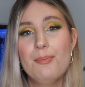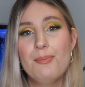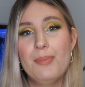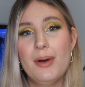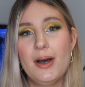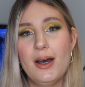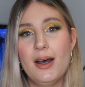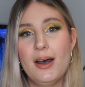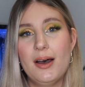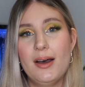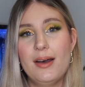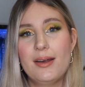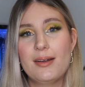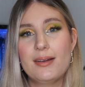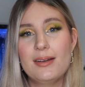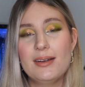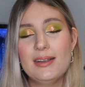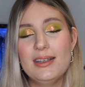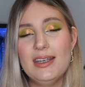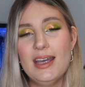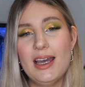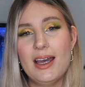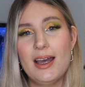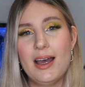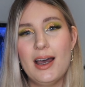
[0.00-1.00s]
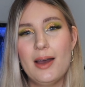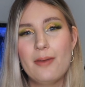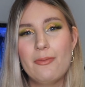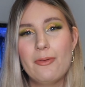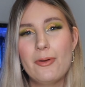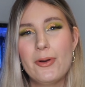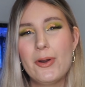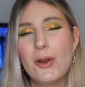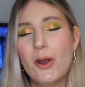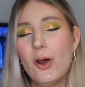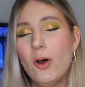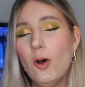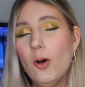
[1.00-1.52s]
But yeah, I
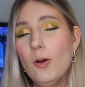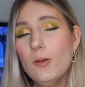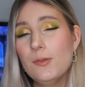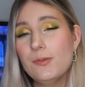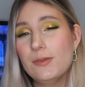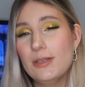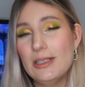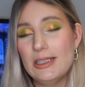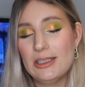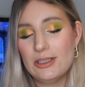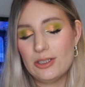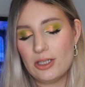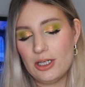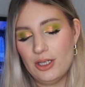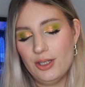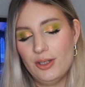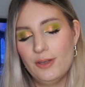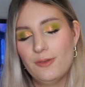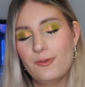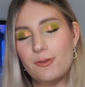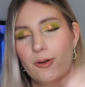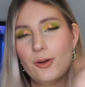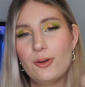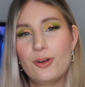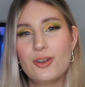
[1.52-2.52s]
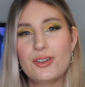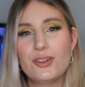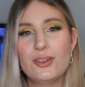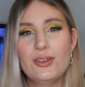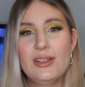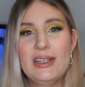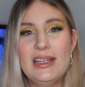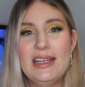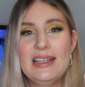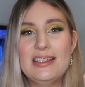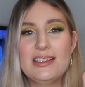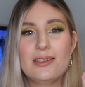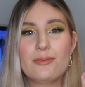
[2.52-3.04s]
will hopefully try to focus
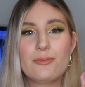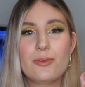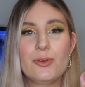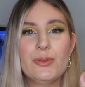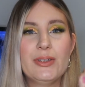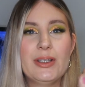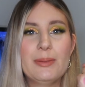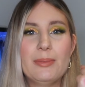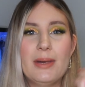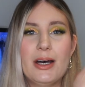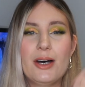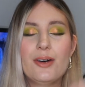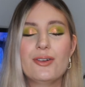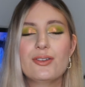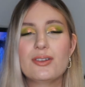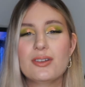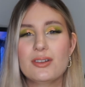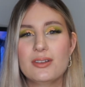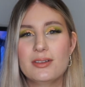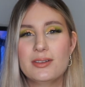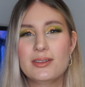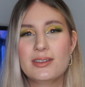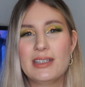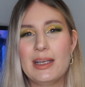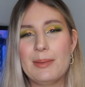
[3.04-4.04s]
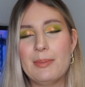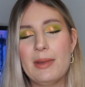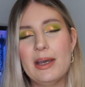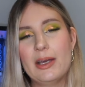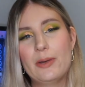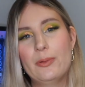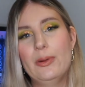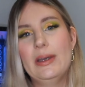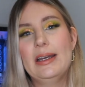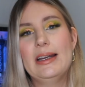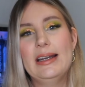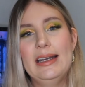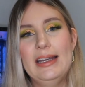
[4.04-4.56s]
on these and roll them out
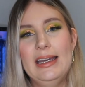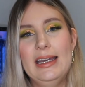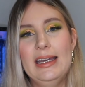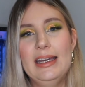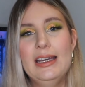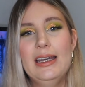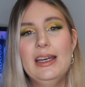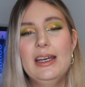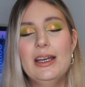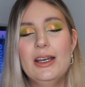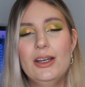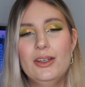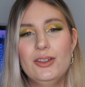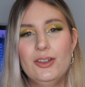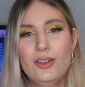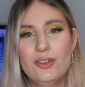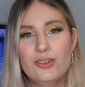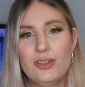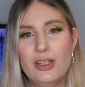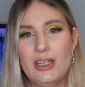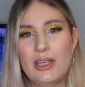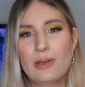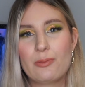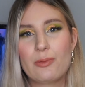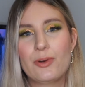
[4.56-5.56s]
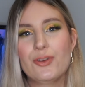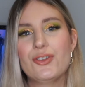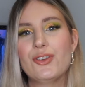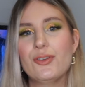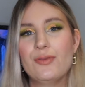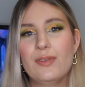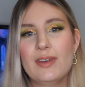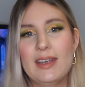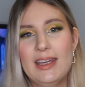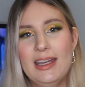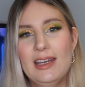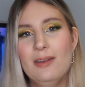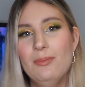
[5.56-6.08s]
semi-quickly, just so I can roll
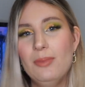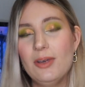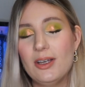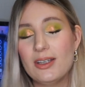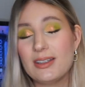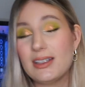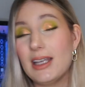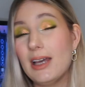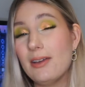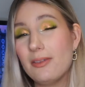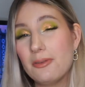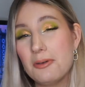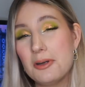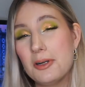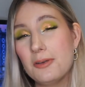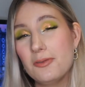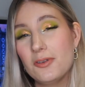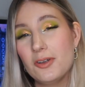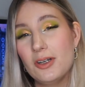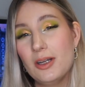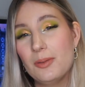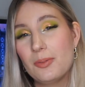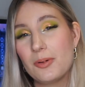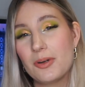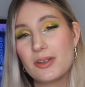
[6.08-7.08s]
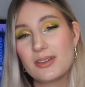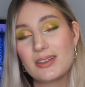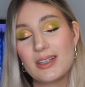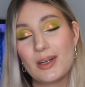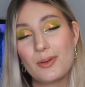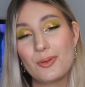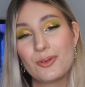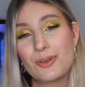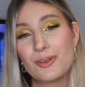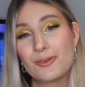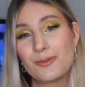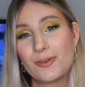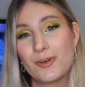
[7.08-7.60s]
something in, because I have quite a few lip products that I
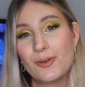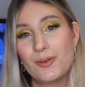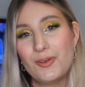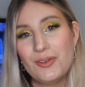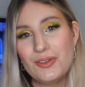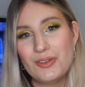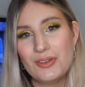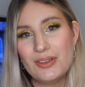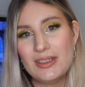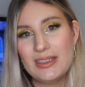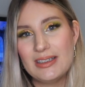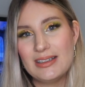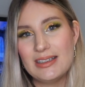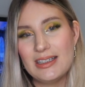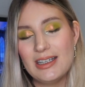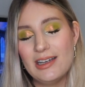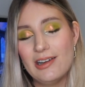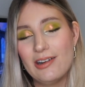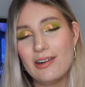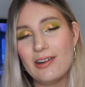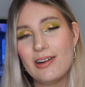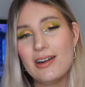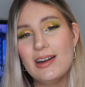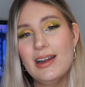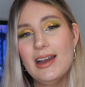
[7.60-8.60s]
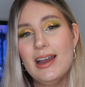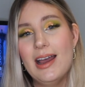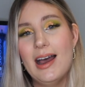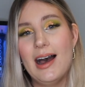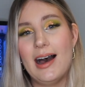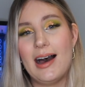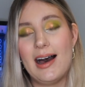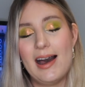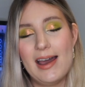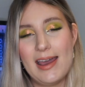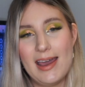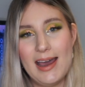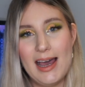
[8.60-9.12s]
want to focus on this year.
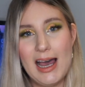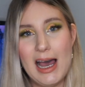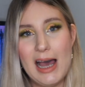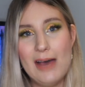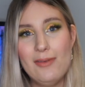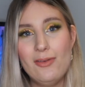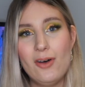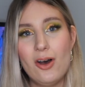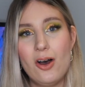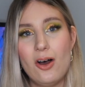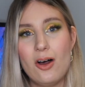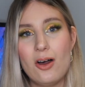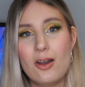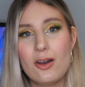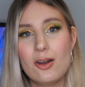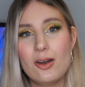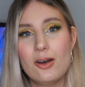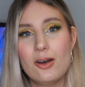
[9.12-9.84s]
I have all